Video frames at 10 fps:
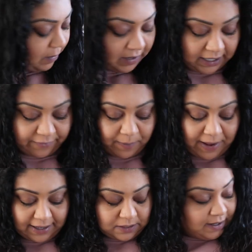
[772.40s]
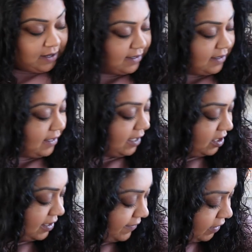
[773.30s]
I'm gonna give a pack to my cousins
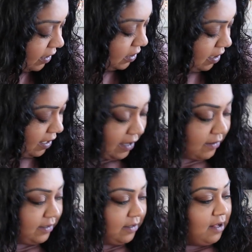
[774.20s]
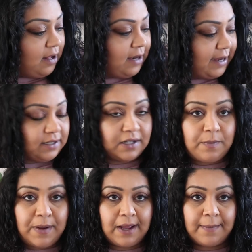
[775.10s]
actually because I have to go to their house later
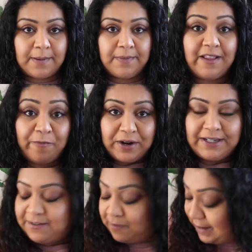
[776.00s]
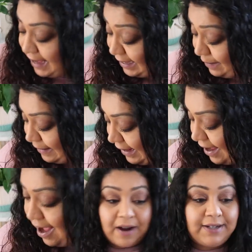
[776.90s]
to pick up something they've printed for me.
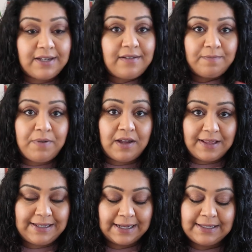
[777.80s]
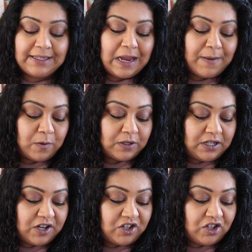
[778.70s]
Anyway, I didn't buy this yesterday, but I wanted
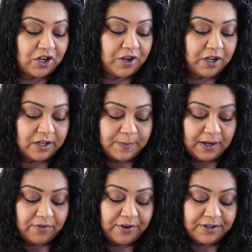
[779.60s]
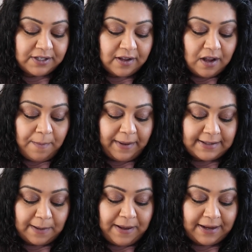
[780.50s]
to just show you. It's a bit gross
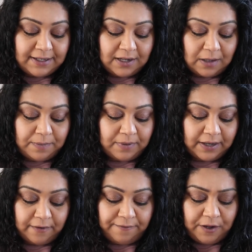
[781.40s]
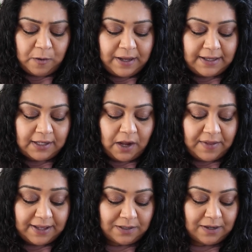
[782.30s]
because I picked it up like a few weeks ago
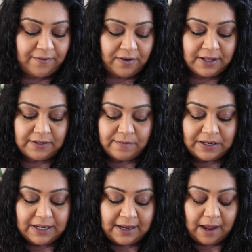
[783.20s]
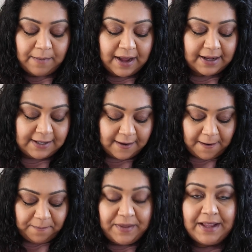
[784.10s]
and they still loads of them in T K Maxx,
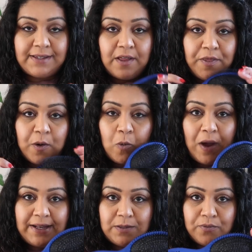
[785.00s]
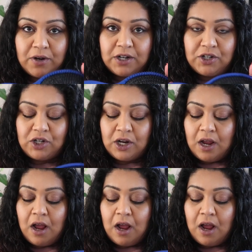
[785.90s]
is the Wet Brush.